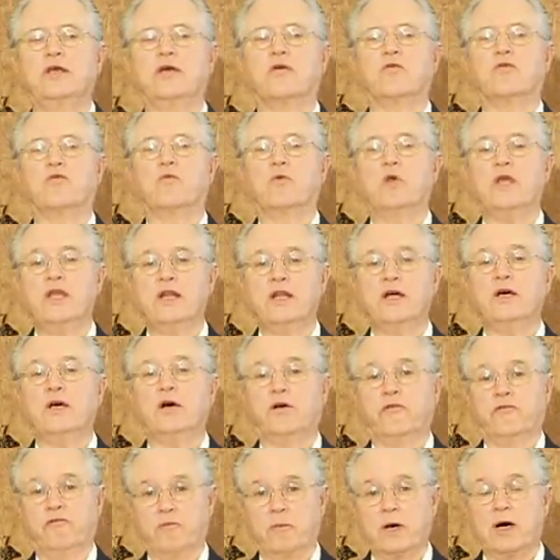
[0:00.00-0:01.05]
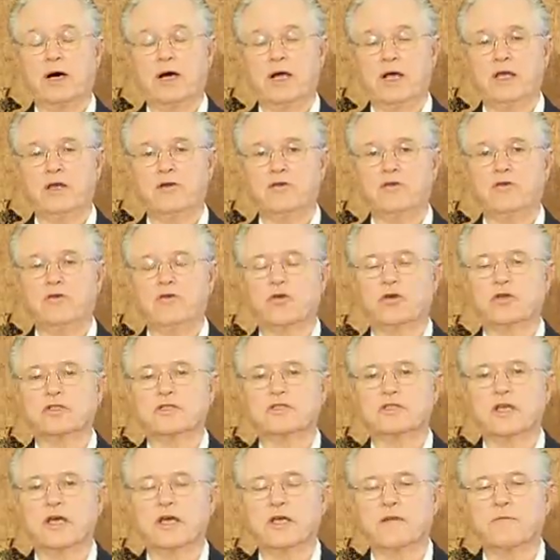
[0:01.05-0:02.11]
arena of mind, you could
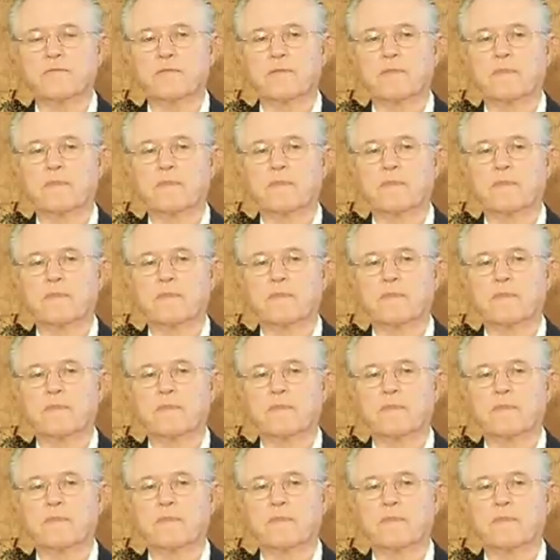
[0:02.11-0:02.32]
say,